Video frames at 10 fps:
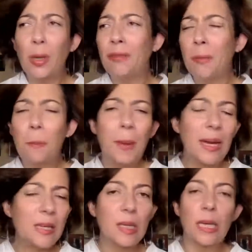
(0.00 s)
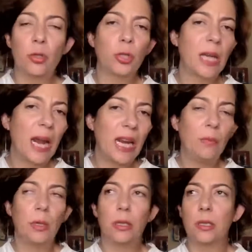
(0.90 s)
even basic
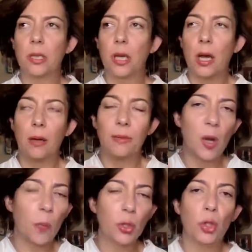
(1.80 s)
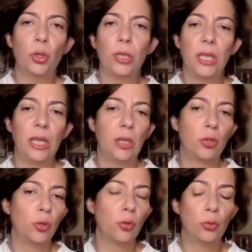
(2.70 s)
entertainment, the opportunity
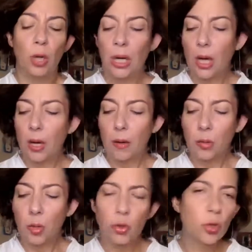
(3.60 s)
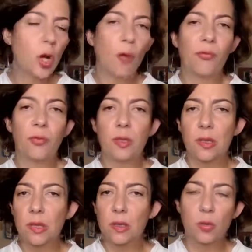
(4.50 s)
to go to
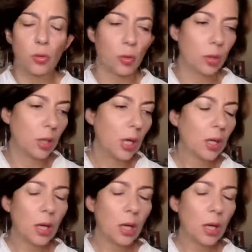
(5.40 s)
conferences or